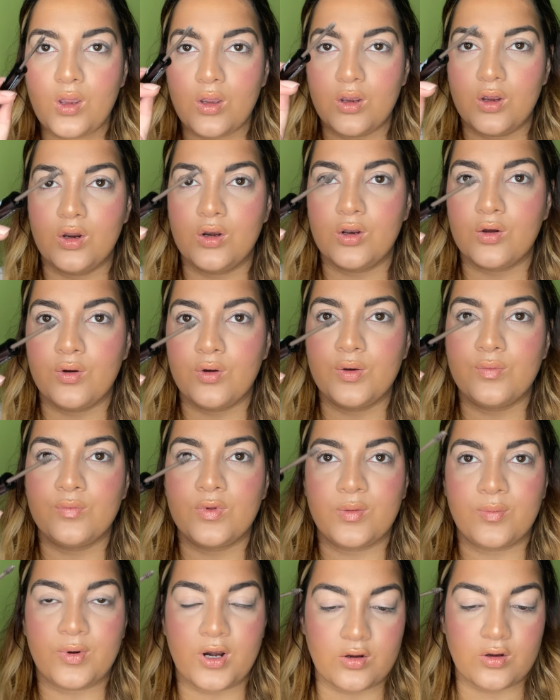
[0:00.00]
Gonna go in with
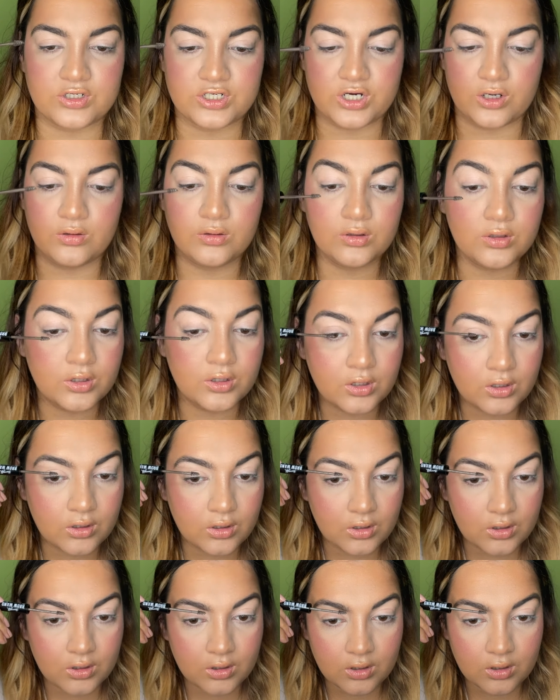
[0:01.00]
the brow gel
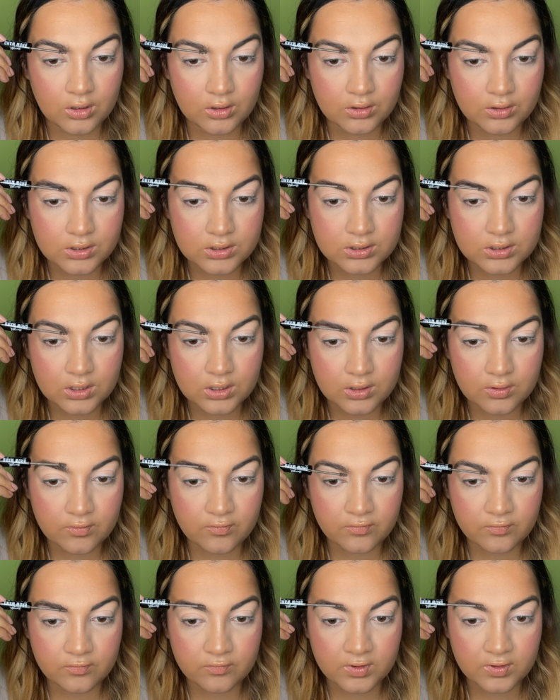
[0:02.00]
and just kind of
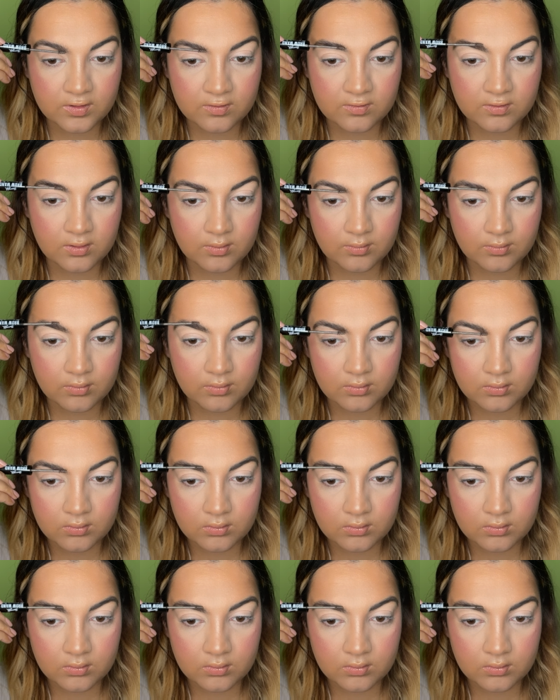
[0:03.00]
fix them